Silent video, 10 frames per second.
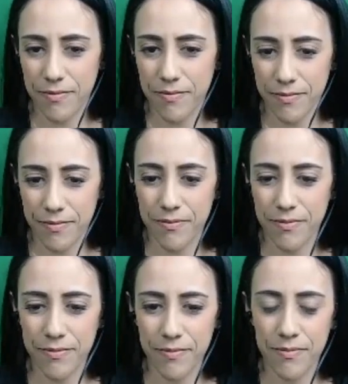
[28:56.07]

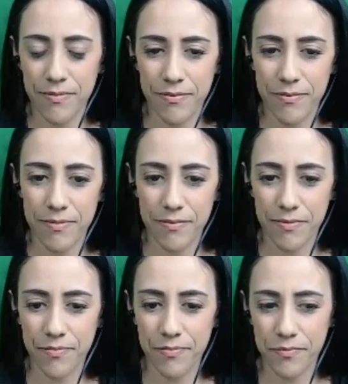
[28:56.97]

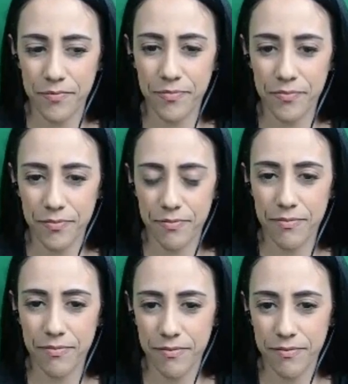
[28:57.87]

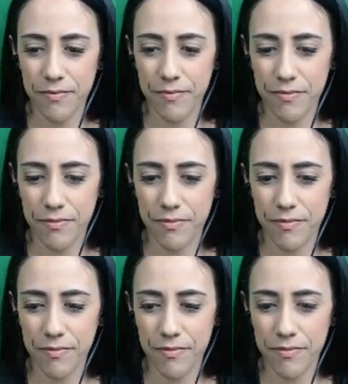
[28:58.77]

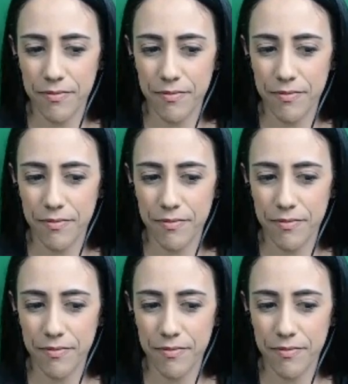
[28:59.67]
This person isn't speaking.